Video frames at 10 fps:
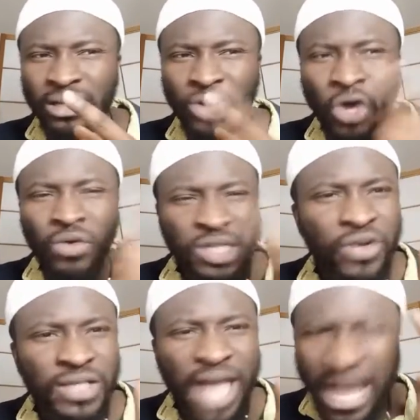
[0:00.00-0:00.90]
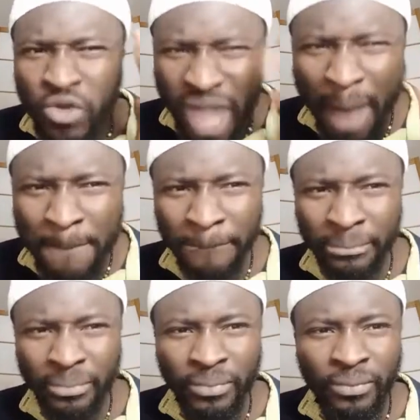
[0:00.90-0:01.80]
No, serious, are you dumb?
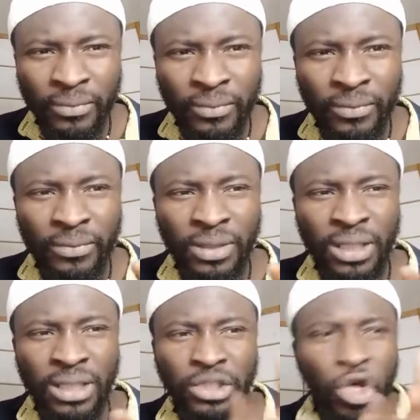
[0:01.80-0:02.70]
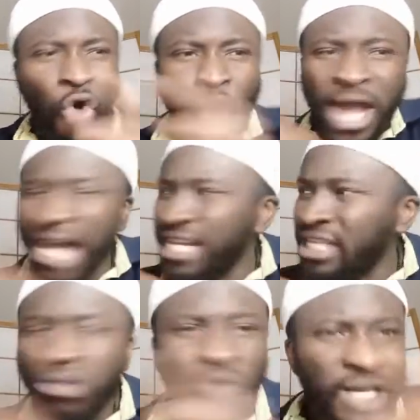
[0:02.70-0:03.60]
Your own
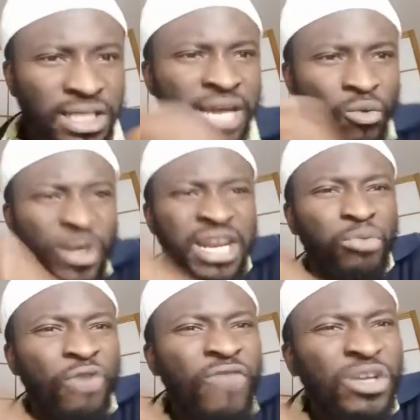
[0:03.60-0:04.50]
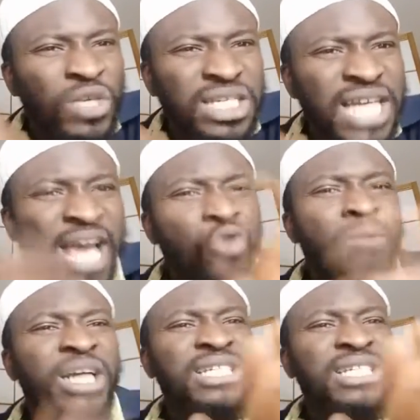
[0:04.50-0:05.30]
hadith book is saying when the prophet was dying, Umar